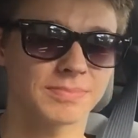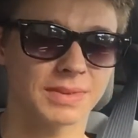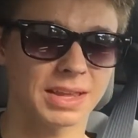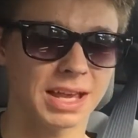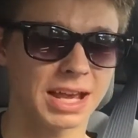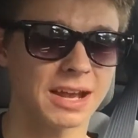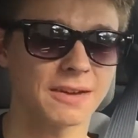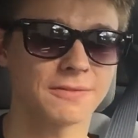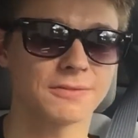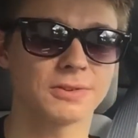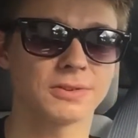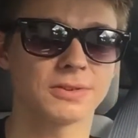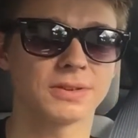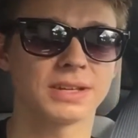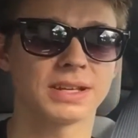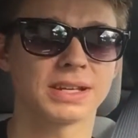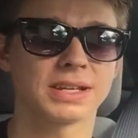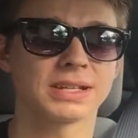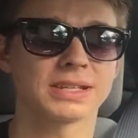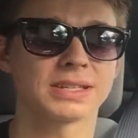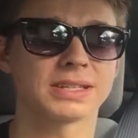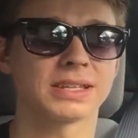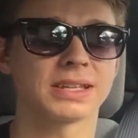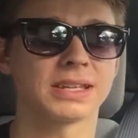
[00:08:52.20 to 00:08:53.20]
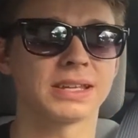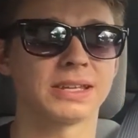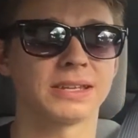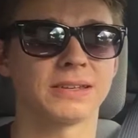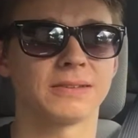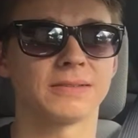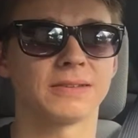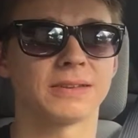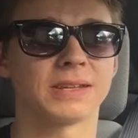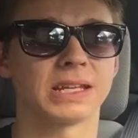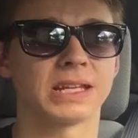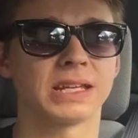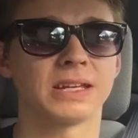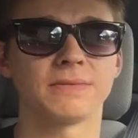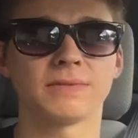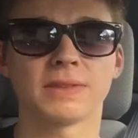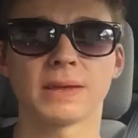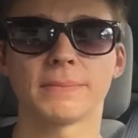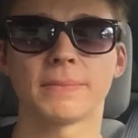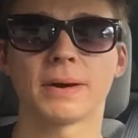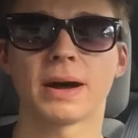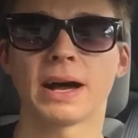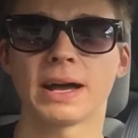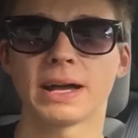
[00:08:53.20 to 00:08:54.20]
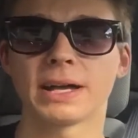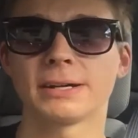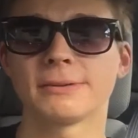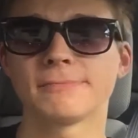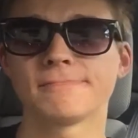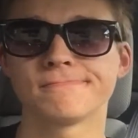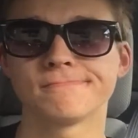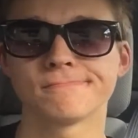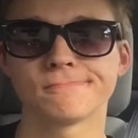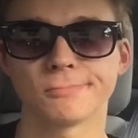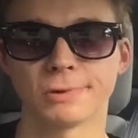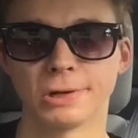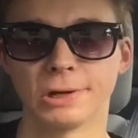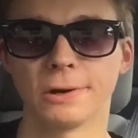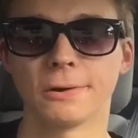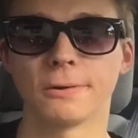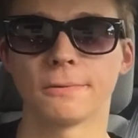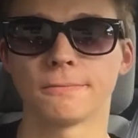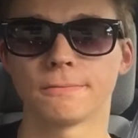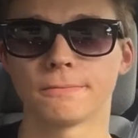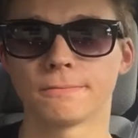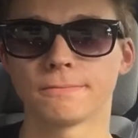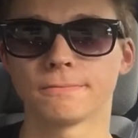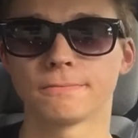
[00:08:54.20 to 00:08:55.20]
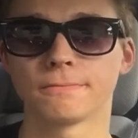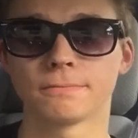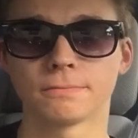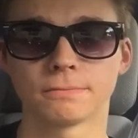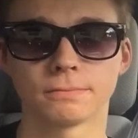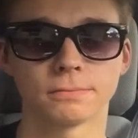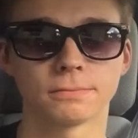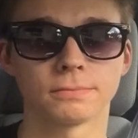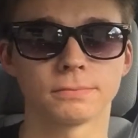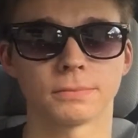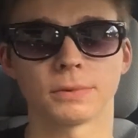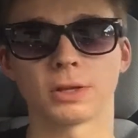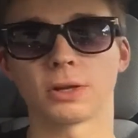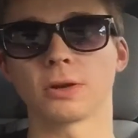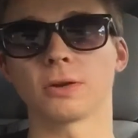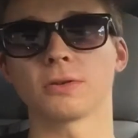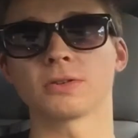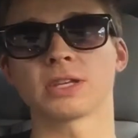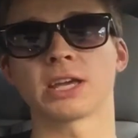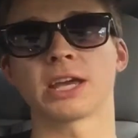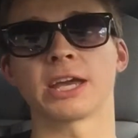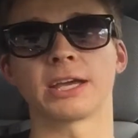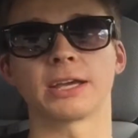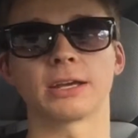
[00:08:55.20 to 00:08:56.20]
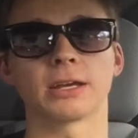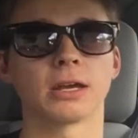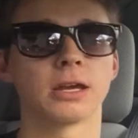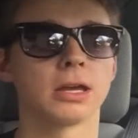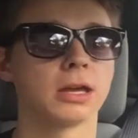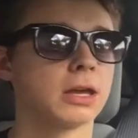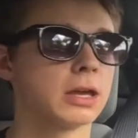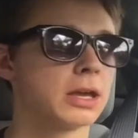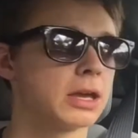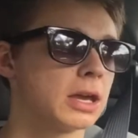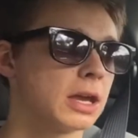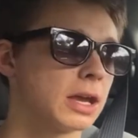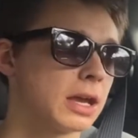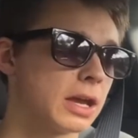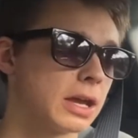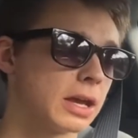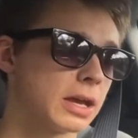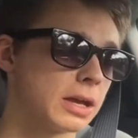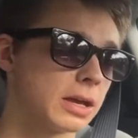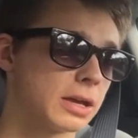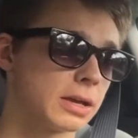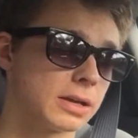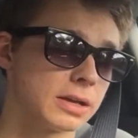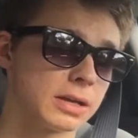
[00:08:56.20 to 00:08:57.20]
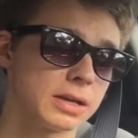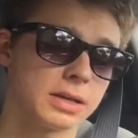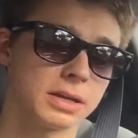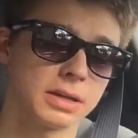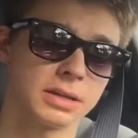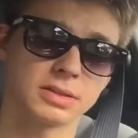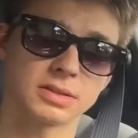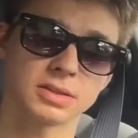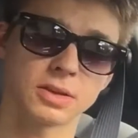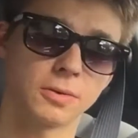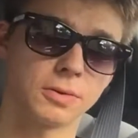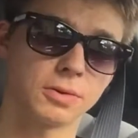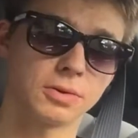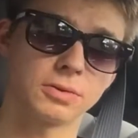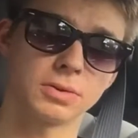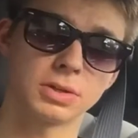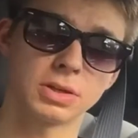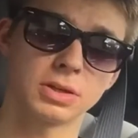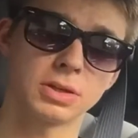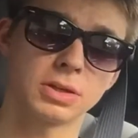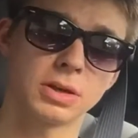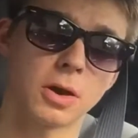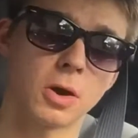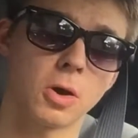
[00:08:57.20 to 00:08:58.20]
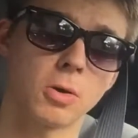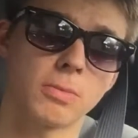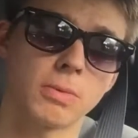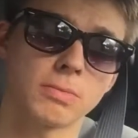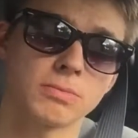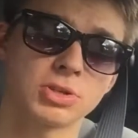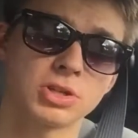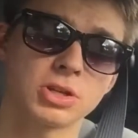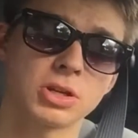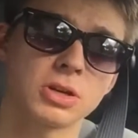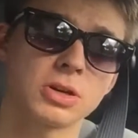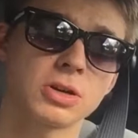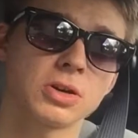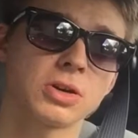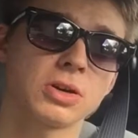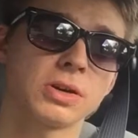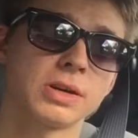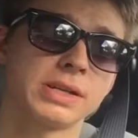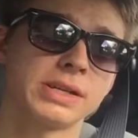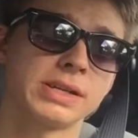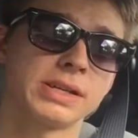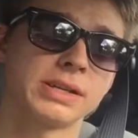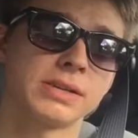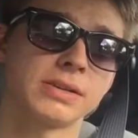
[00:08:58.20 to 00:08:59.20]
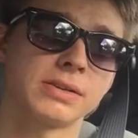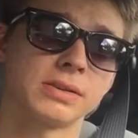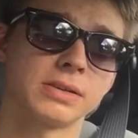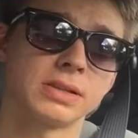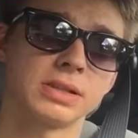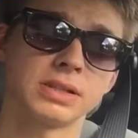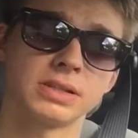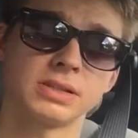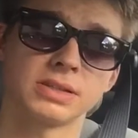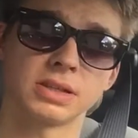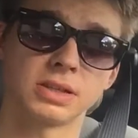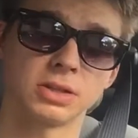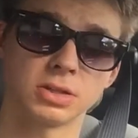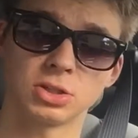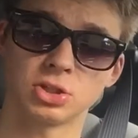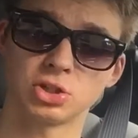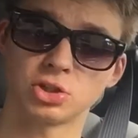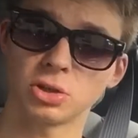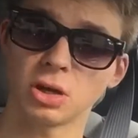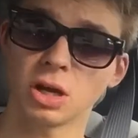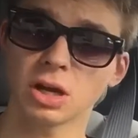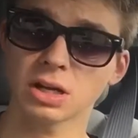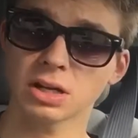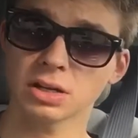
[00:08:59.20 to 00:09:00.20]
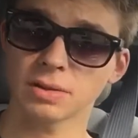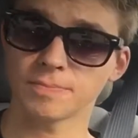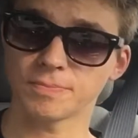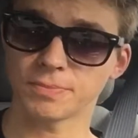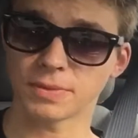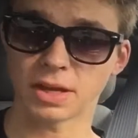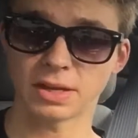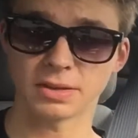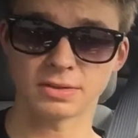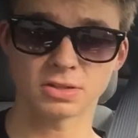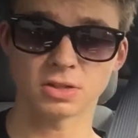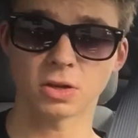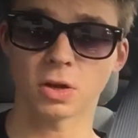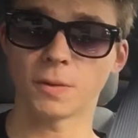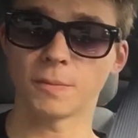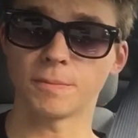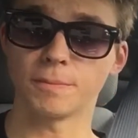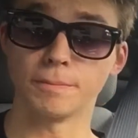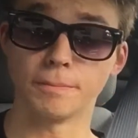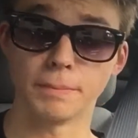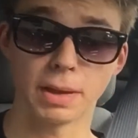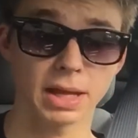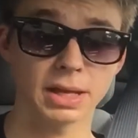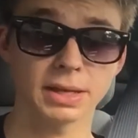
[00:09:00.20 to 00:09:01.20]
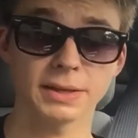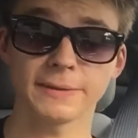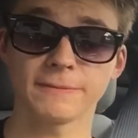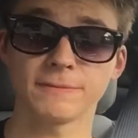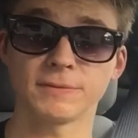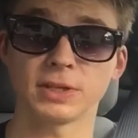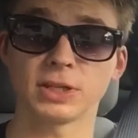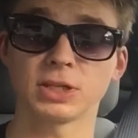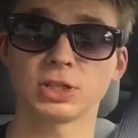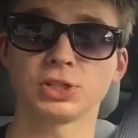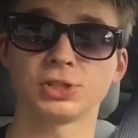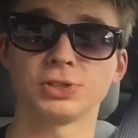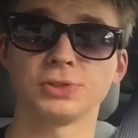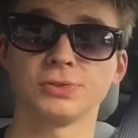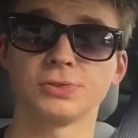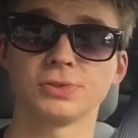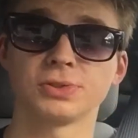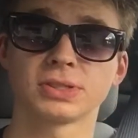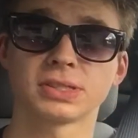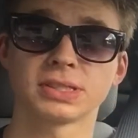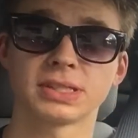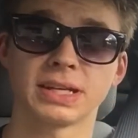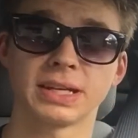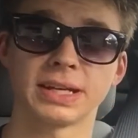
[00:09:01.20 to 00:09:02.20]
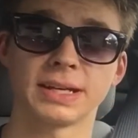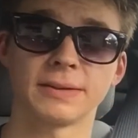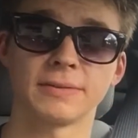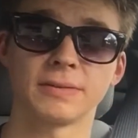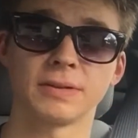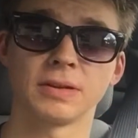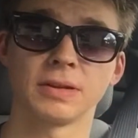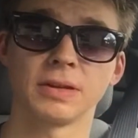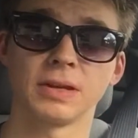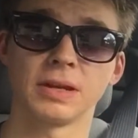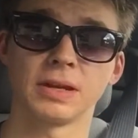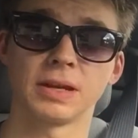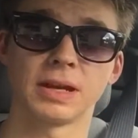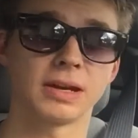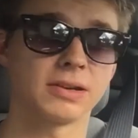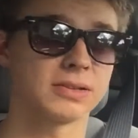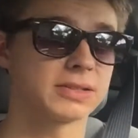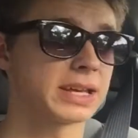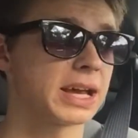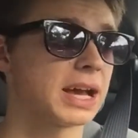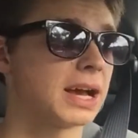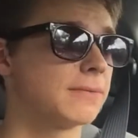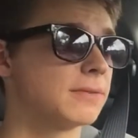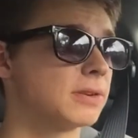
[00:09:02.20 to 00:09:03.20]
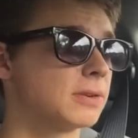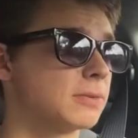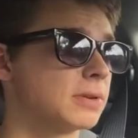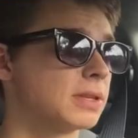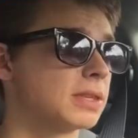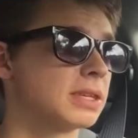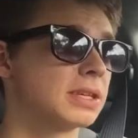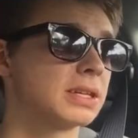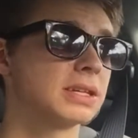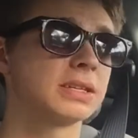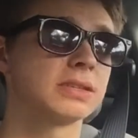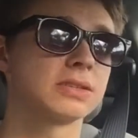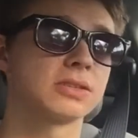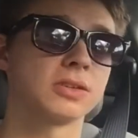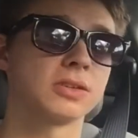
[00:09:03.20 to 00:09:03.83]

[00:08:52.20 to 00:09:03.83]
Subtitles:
after this, and if they buy them, well, there goes Hank. And he's going to a good home, I'm sure, and he's a good truck. I solved many of the issues that I was having with it,